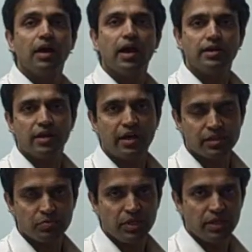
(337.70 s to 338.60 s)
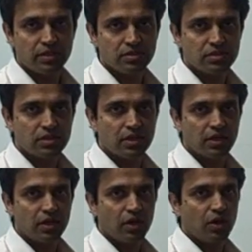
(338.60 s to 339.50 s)
And now experience
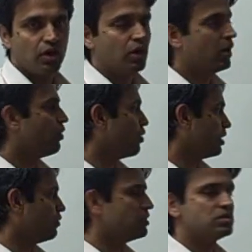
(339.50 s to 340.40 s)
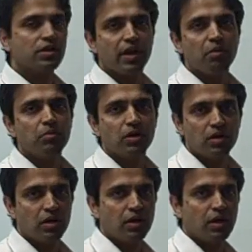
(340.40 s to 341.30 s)
whatever is the number,
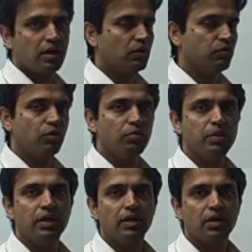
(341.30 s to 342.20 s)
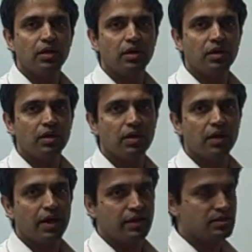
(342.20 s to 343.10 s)
it would be
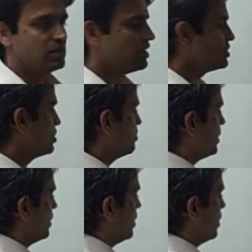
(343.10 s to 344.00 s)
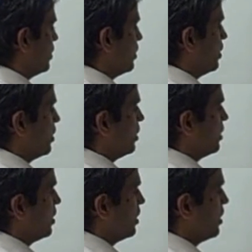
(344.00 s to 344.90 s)
an easy estimate
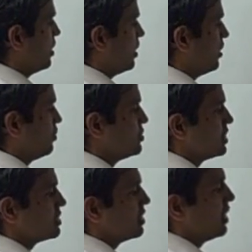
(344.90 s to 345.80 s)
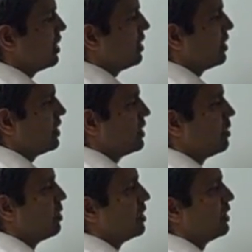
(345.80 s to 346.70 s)
to just
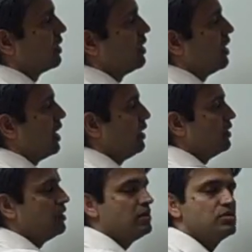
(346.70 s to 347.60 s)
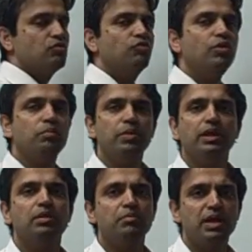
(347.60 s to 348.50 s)
double it, and this would
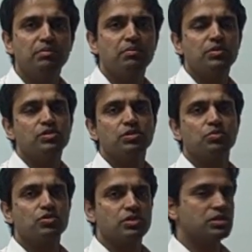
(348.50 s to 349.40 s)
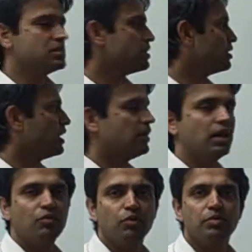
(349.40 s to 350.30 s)
be the minimum business processes that
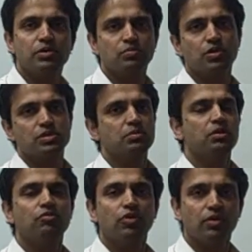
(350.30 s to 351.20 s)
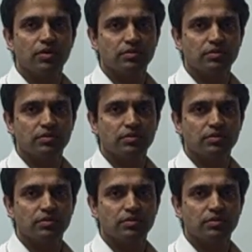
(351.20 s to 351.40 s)
they would be responsible for.